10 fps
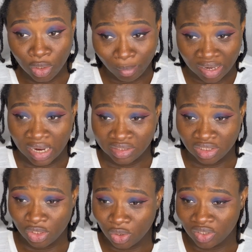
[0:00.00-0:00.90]
my
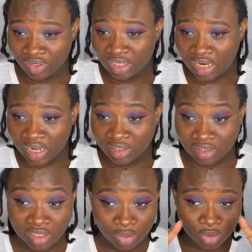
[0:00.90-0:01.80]
lashes look really
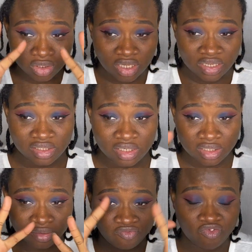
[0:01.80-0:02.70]
nice. They look nice
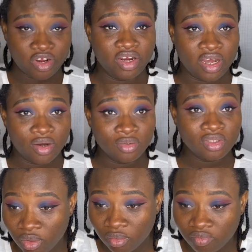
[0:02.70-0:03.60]
and flared out,
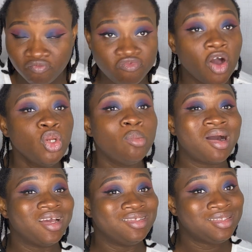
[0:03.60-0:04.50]

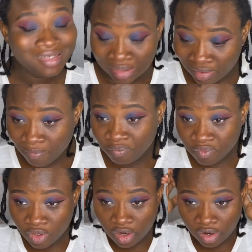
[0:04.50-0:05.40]
volumized.
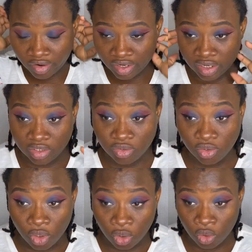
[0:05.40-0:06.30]
All right, guys,
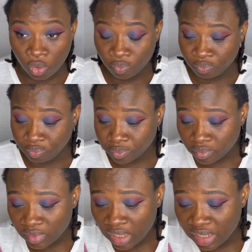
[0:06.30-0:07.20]
so
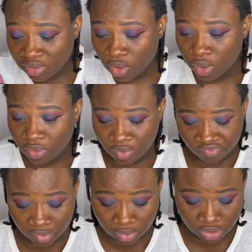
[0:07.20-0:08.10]
let's go in with
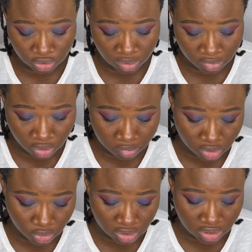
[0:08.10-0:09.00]
foundation. I'm going to
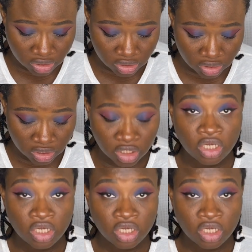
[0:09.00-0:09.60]
be using the